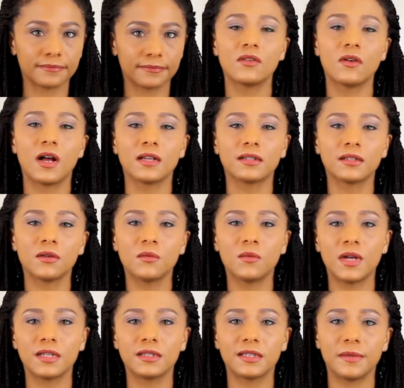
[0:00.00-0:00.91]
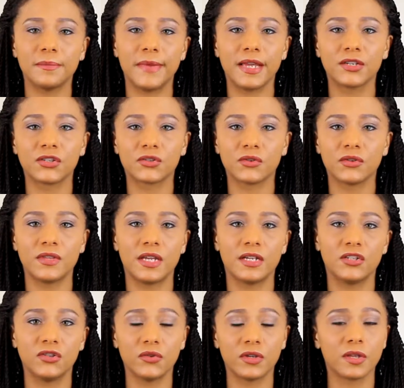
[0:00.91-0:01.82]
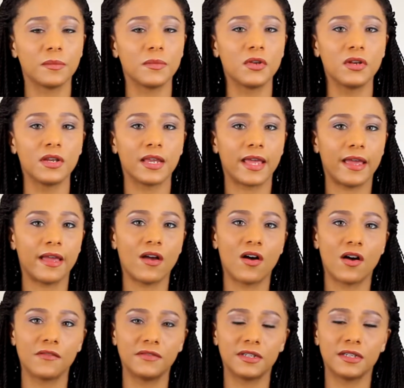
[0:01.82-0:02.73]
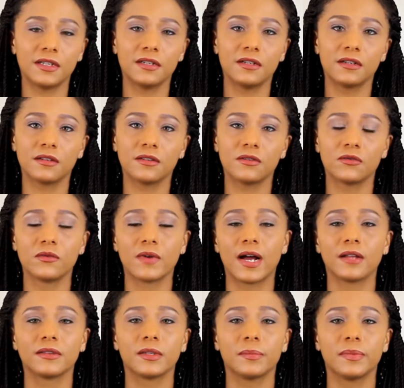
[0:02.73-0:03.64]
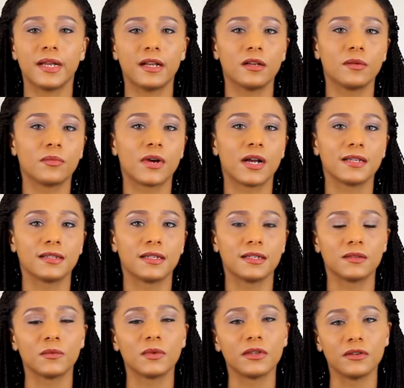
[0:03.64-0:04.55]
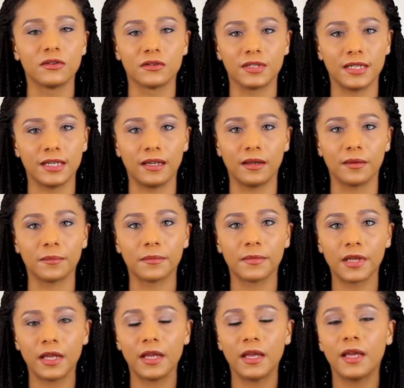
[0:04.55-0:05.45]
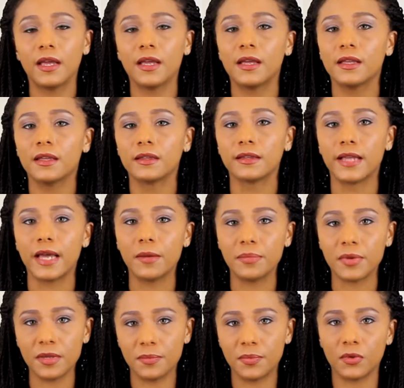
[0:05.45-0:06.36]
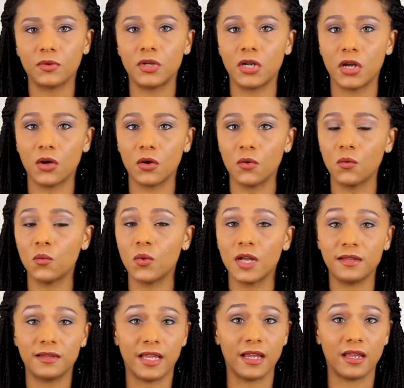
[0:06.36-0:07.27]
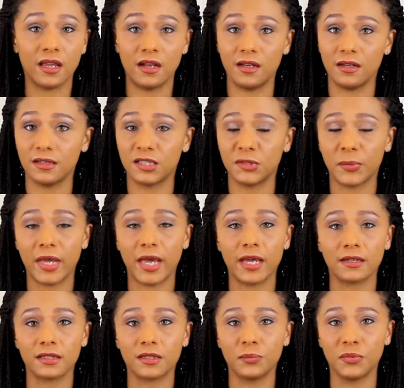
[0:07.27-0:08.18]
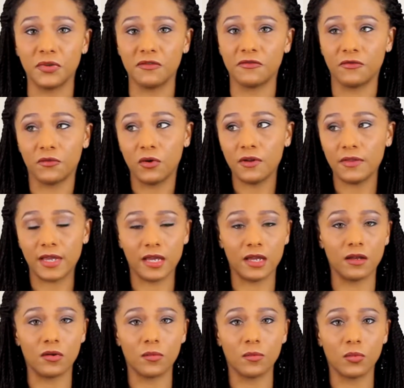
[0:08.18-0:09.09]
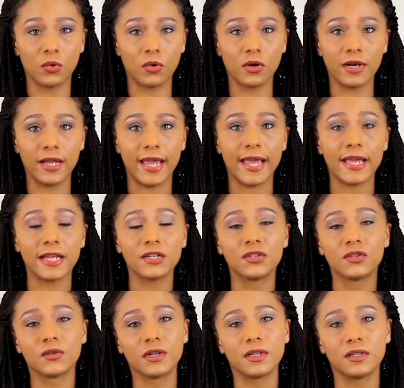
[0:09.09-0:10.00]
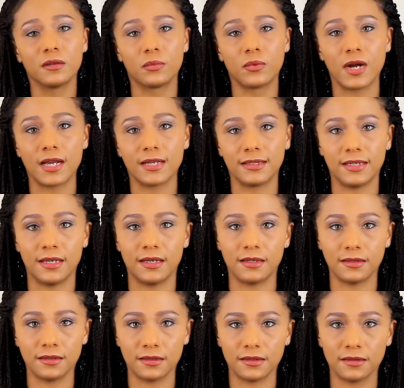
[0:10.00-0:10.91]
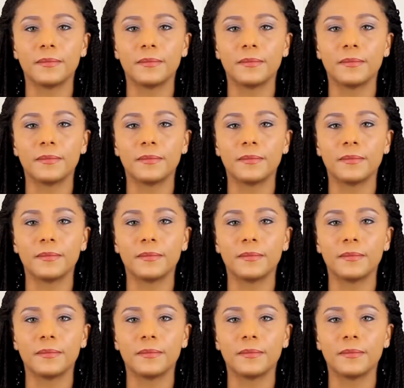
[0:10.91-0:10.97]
You also want to make sure that you communicate often throughout the planning process with your team. Let people know what they can expect before they get on board and during the process.